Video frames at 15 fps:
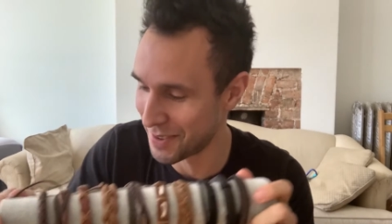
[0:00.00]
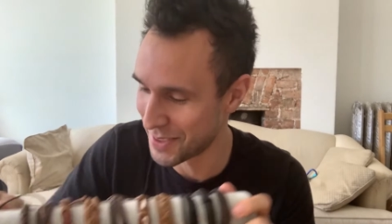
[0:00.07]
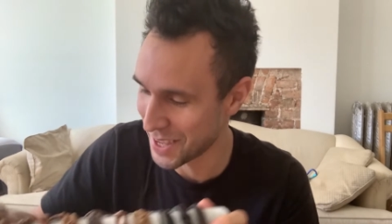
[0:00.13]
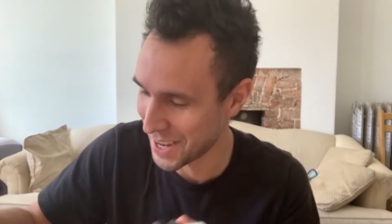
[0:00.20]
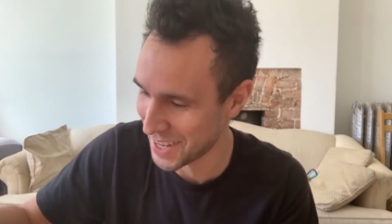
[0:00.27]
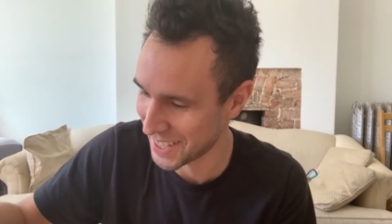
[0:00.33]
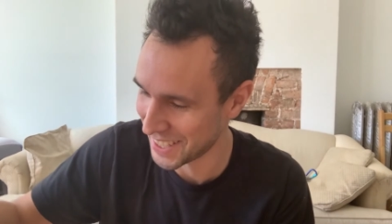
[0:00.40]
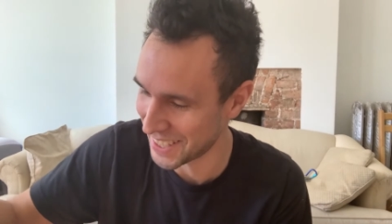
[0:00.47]
I'm
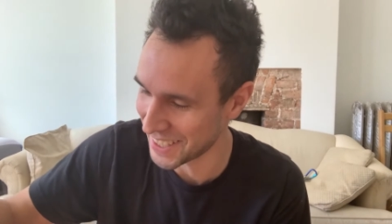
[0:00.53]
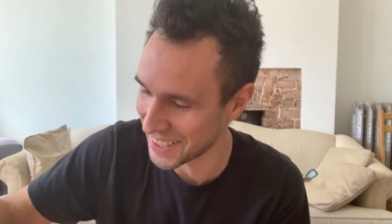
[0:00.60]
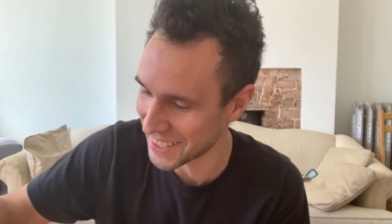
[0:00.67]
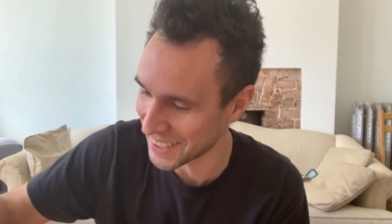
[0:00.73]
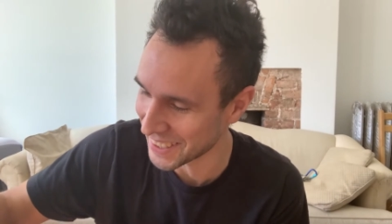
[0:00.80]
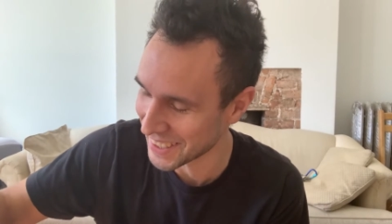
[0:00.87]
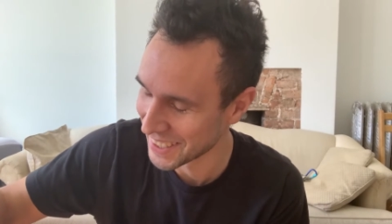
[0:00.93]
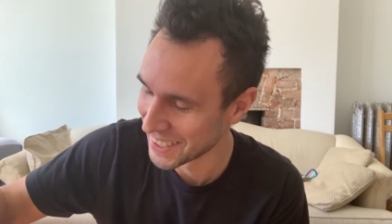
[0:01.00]
not
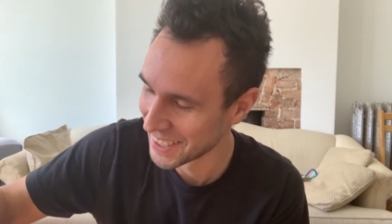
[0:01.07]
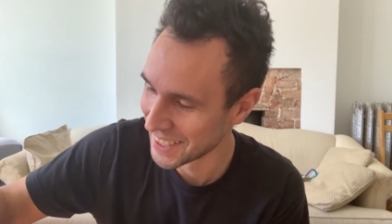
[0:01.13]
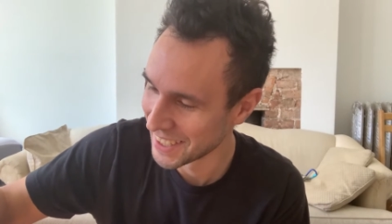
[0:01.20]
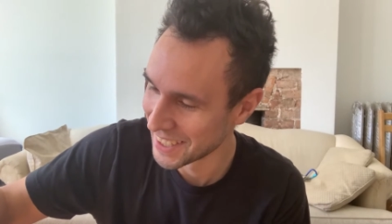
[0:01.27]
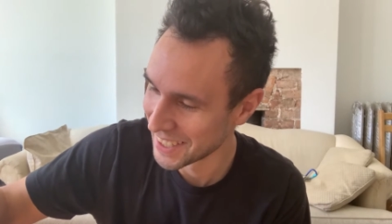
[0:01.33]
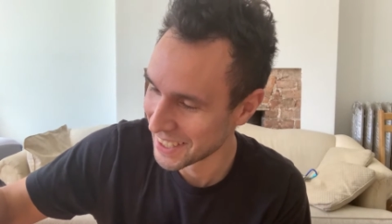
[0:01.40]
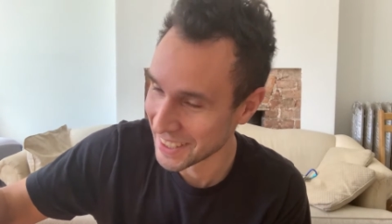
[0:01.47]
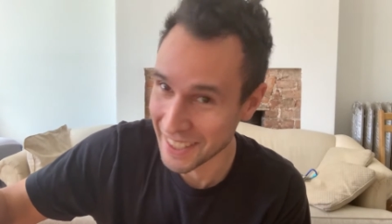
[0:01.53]
kidding.
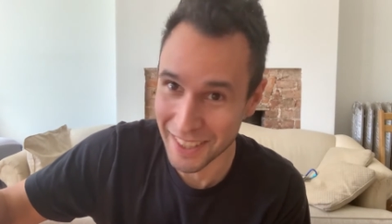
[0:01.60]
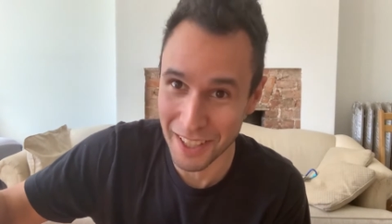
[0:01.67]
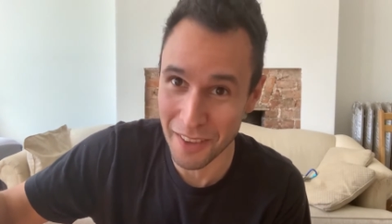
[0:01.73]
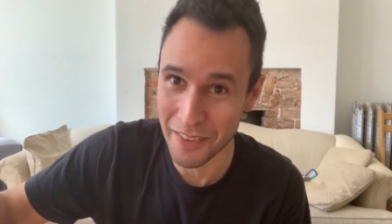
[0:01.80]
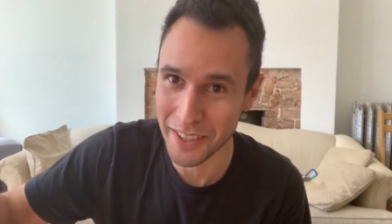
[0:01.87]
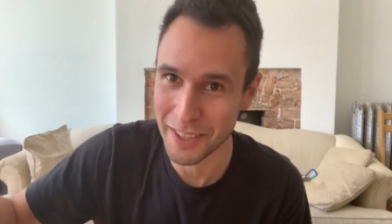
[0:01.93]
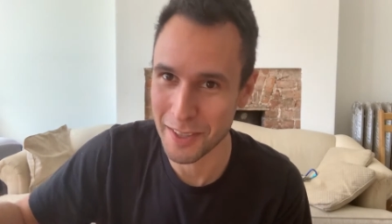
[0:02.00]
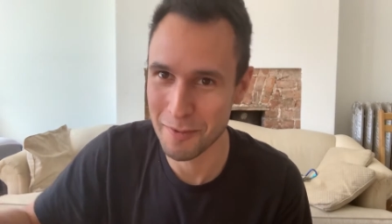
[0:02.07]
They
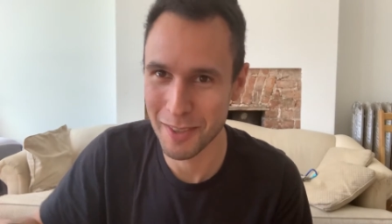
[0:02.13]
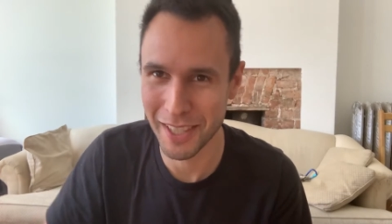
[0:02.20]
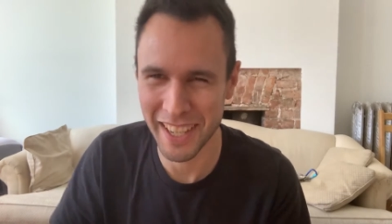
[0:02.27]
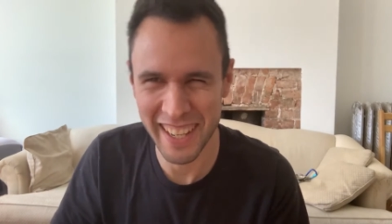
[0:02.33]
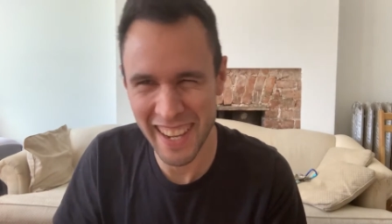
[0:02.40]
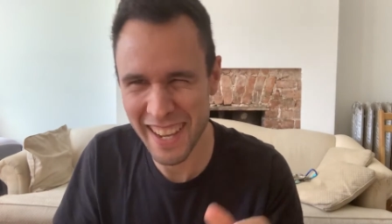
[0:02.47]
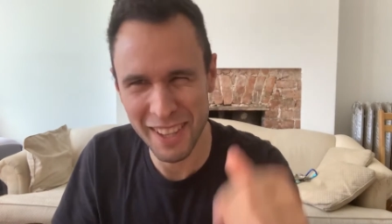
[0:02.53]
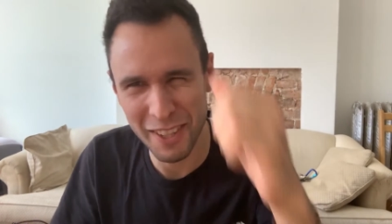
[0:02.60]
love it. You'd be
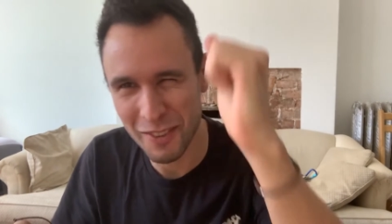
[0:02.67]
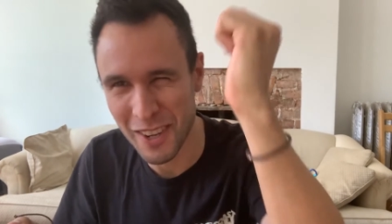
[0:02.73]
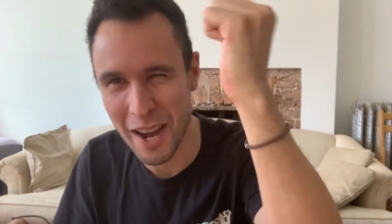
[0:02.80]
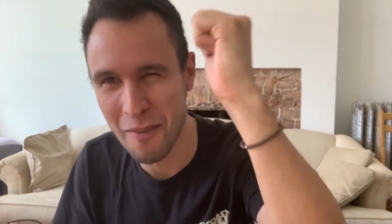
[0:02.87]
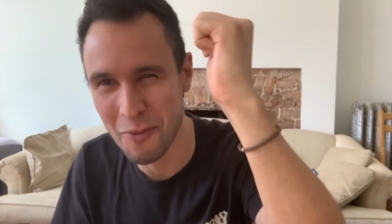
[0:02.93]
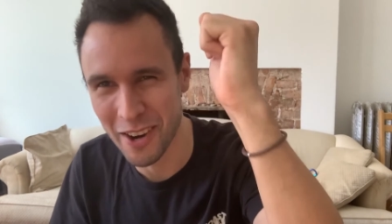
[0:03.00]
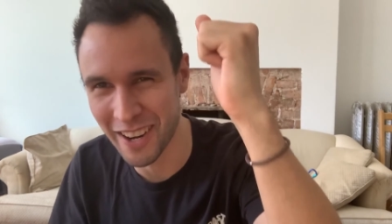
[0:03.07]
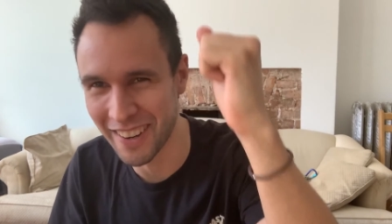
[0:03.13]
like, hey, look what
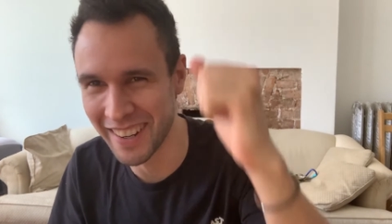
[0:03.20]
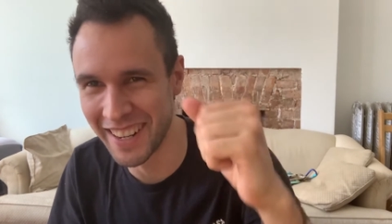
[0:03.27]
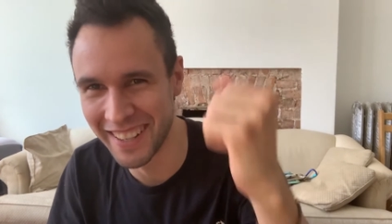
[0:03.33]
I'm wearing.